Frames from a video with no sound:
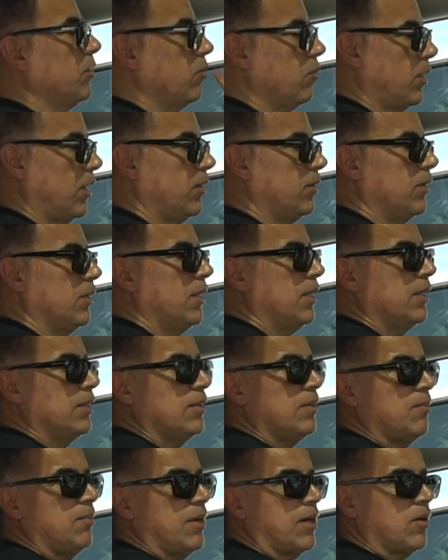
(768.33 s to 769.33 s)
Well,
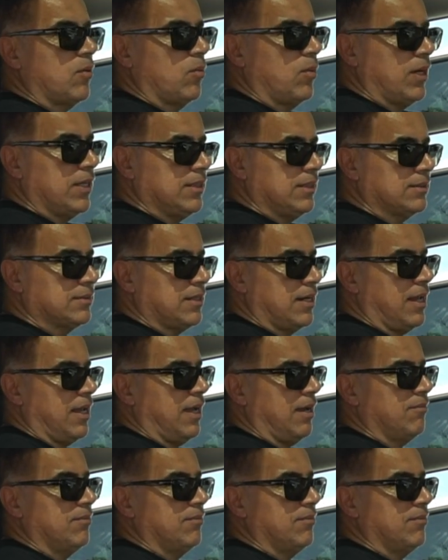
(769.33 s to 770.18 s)
the Model Y doesn't have